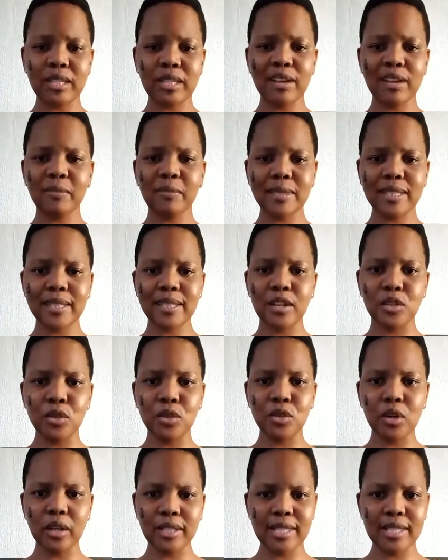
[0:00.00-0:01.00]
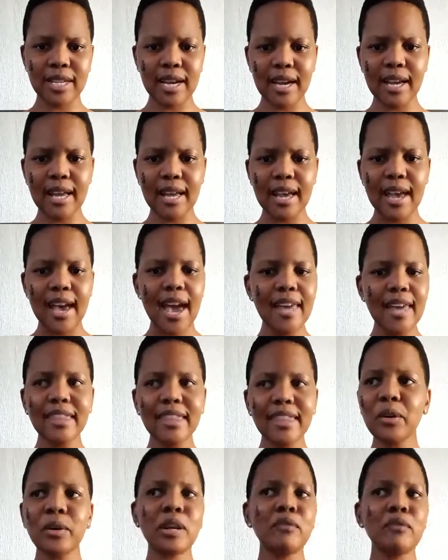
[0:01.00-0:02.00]
It's 8:30, you're not here." And
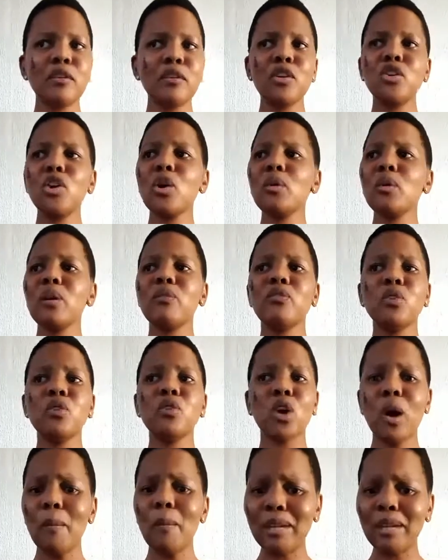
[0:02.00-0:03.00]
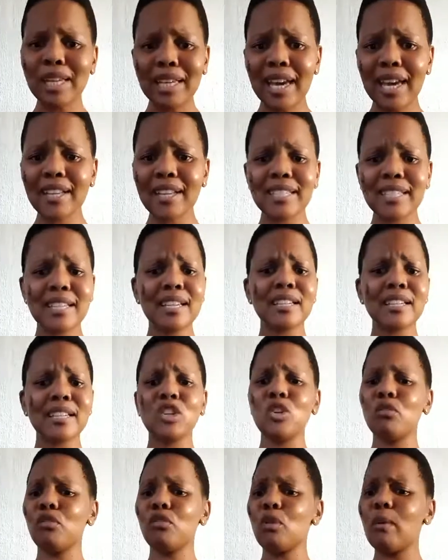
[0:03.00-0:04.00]
they don't even know if you're complicated,
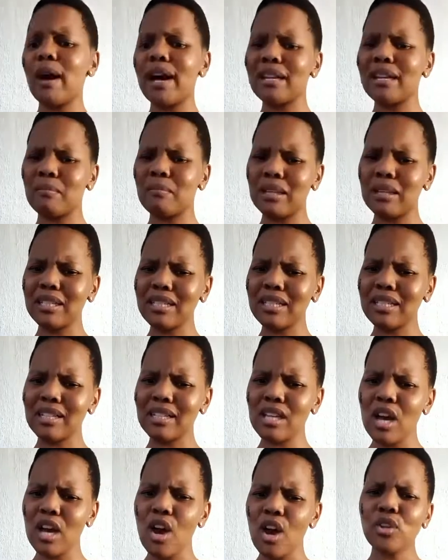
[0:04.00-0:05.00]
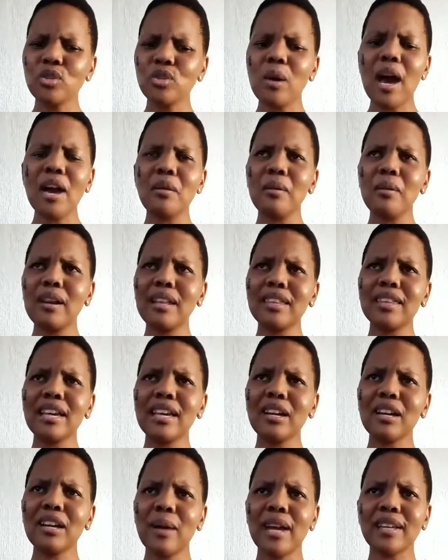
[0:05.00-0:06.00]
if you were admitted. So I really
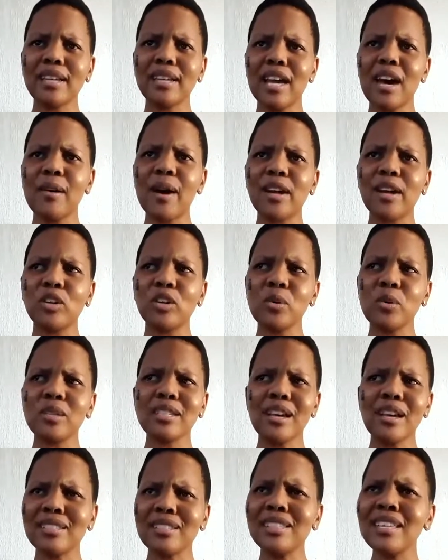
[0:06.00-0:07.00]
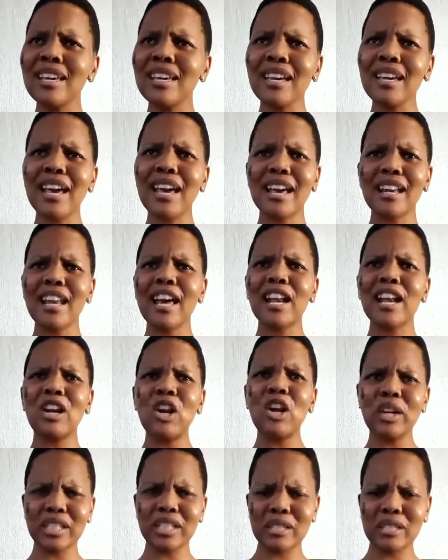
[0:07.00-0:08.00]
think right now, I know it's asking a
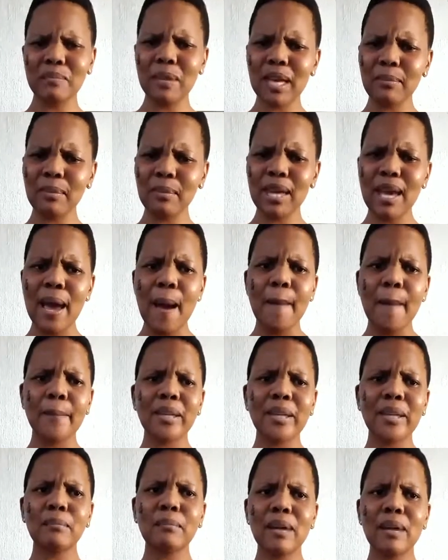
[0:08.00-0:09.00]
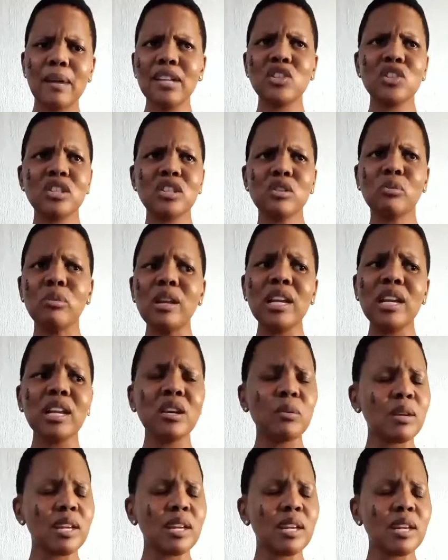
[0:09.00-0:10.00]
lot maybe, but that managers really,
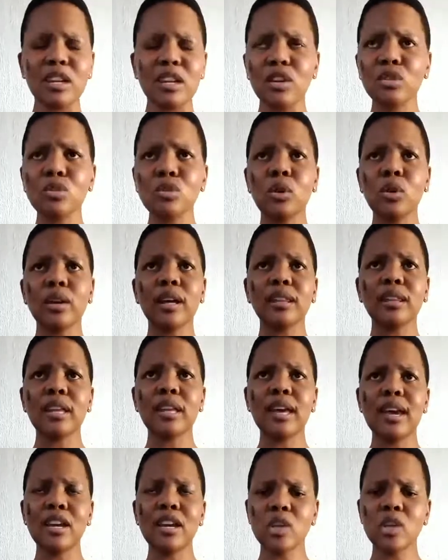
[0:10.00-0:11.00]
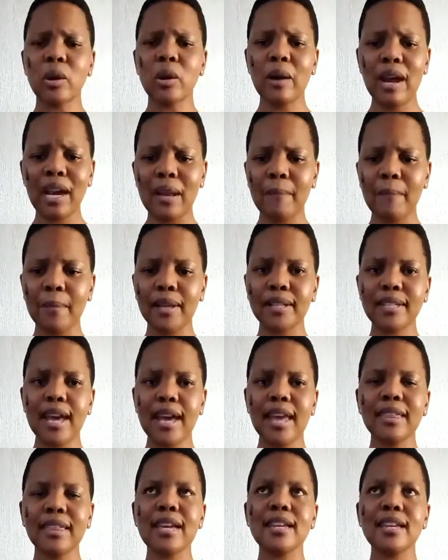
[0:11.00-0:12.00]
really need to look at the HR element,
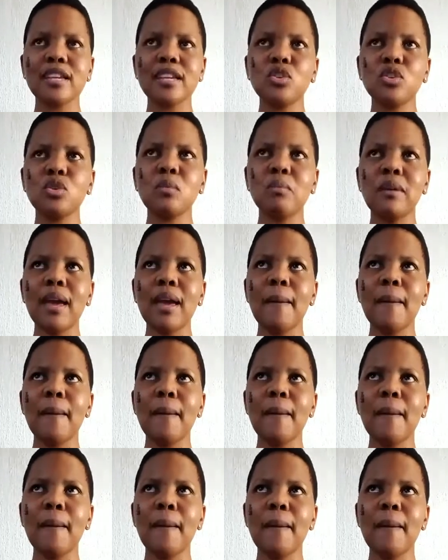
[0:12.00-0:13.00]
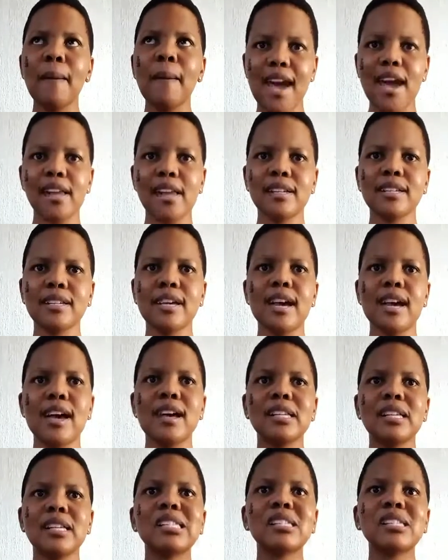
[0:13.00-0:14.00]
and they need to be empathetic and
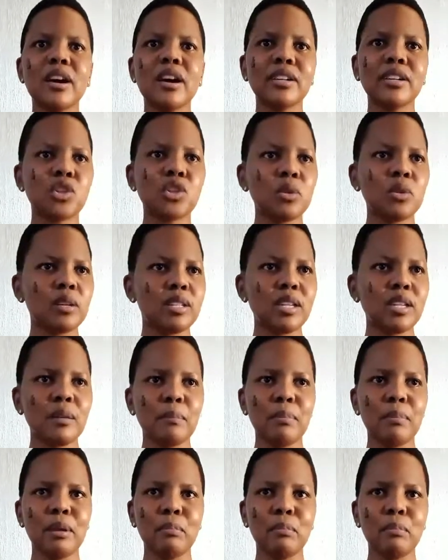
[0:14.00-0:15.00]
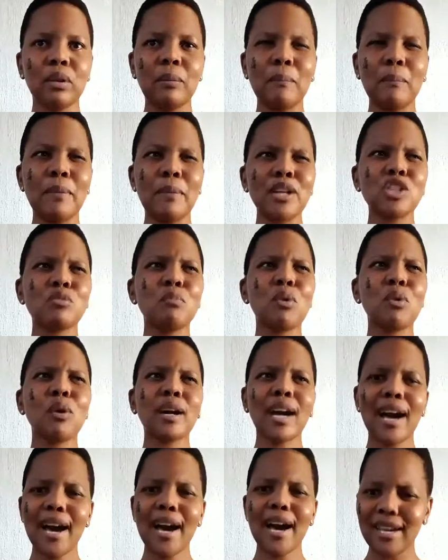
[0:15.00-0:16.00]
start treating people much
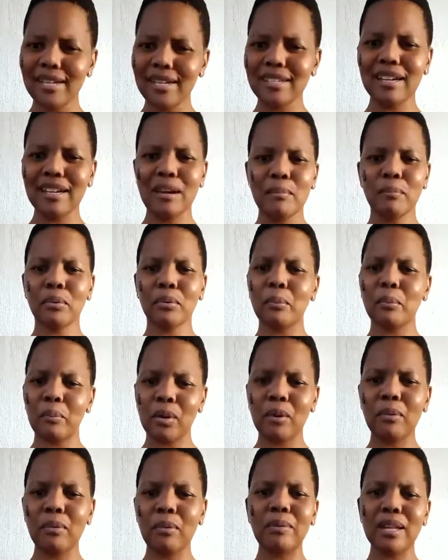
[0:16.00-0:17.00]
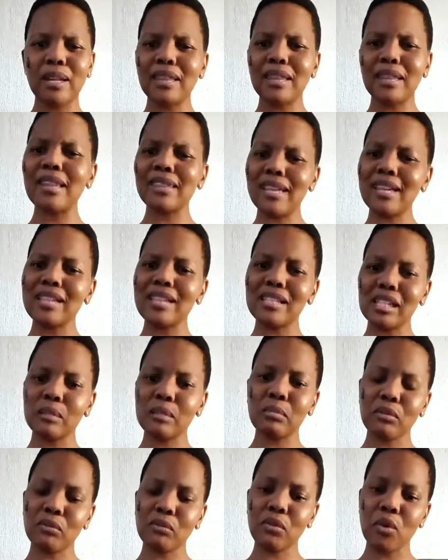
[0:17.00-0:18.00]
more kinder probably than they did
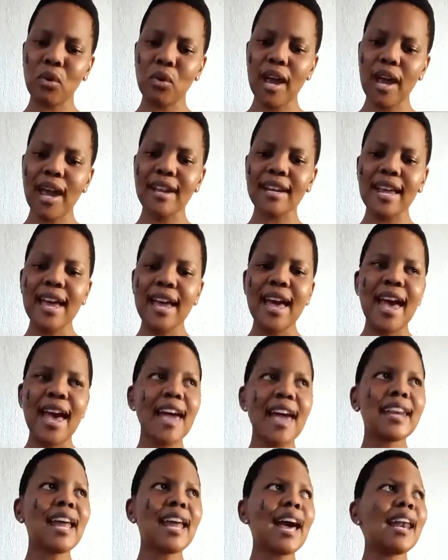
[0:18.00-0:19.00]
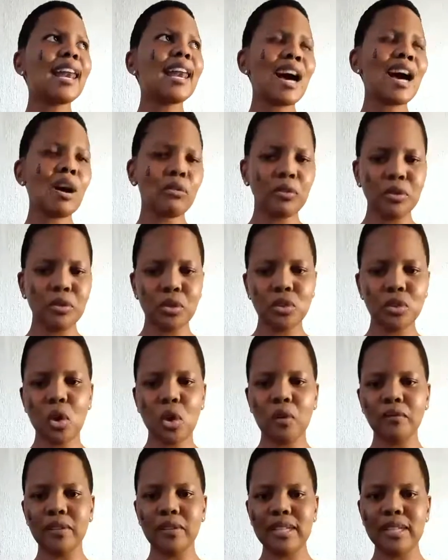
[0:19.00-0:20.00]
before, and allow for those
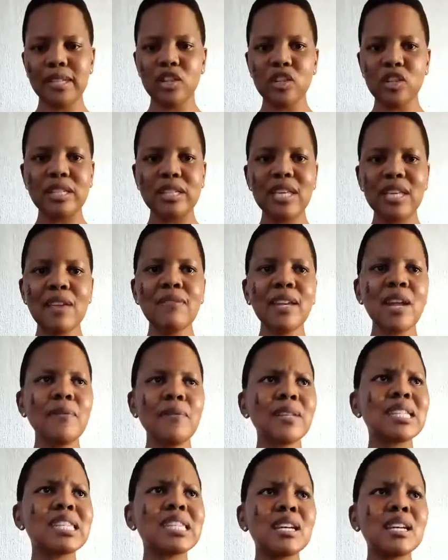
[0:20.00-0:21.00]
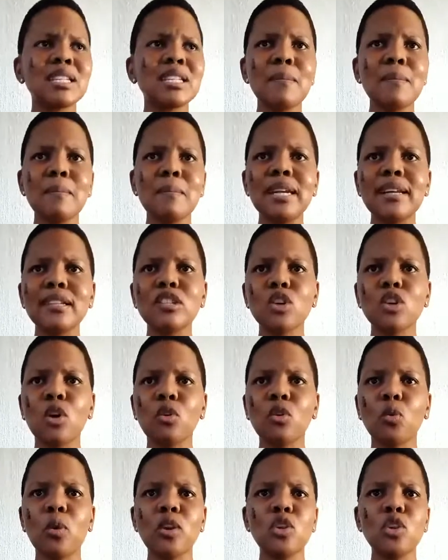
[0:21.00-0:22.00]
conversations, even if it's 30 minutes
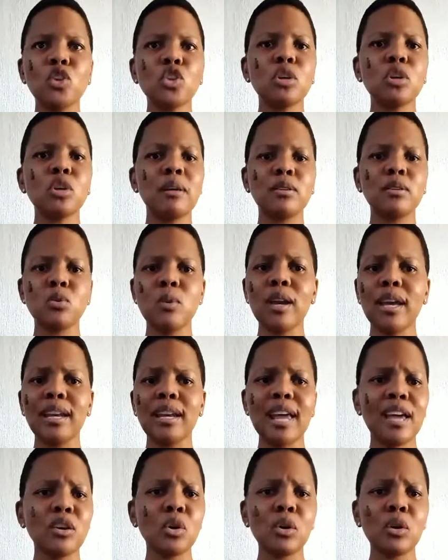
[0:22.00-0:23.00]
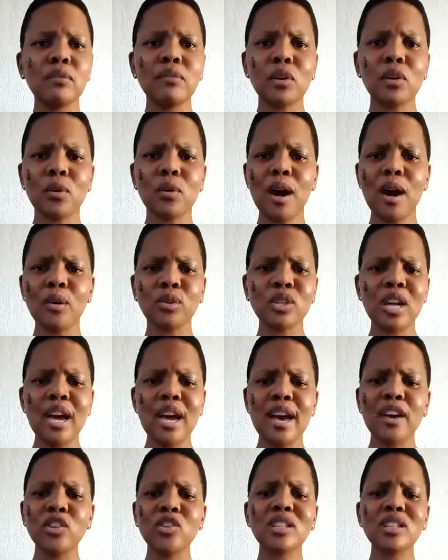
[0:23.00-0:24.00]
on when you should be doing a handover round.
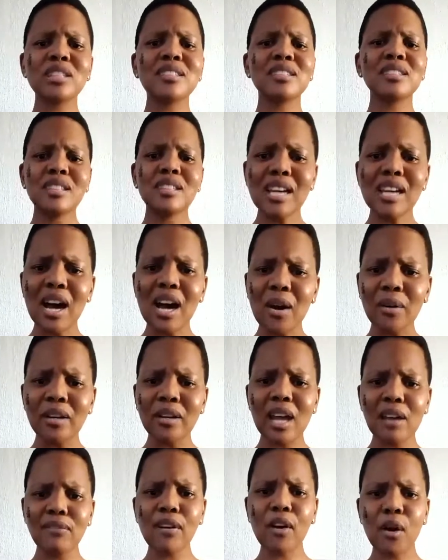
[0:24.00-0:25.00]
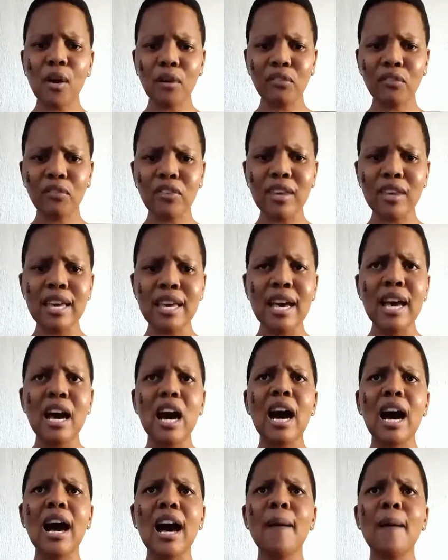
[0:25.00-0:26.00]
Just sit down, have a coffee,
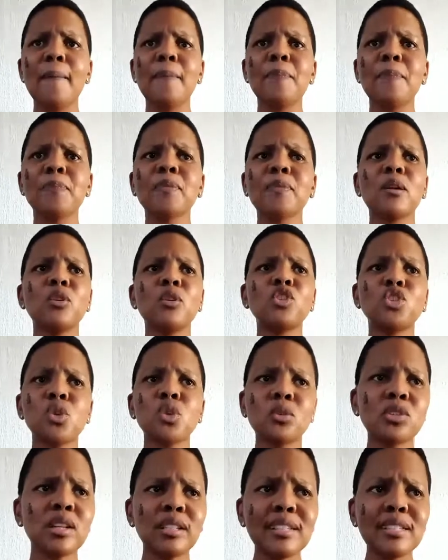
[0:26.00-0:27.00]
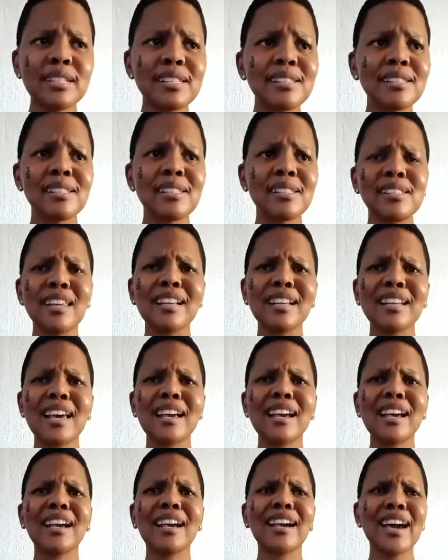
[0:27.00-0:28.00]
social distancing,
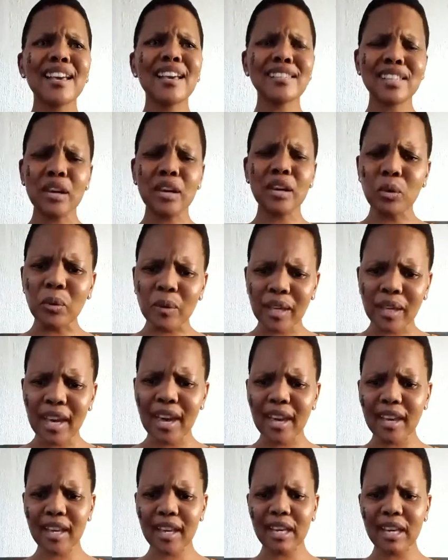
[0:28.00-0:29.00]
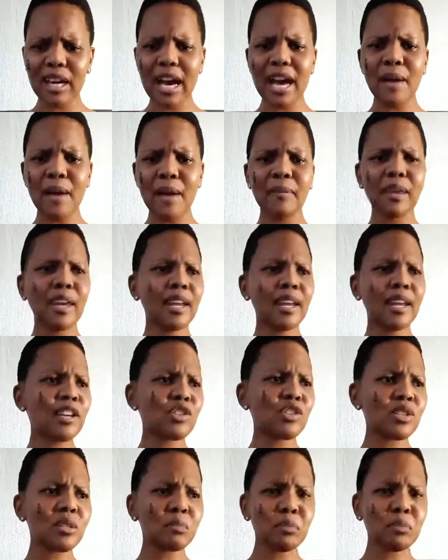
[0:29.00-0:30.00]
like, "Guys, are you okay? Can I
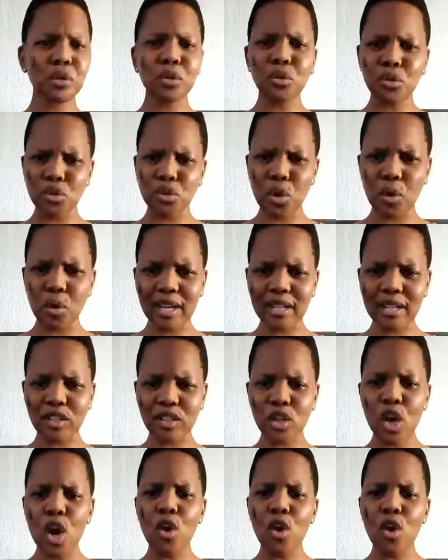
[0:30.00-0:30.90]
just bring you donuts?"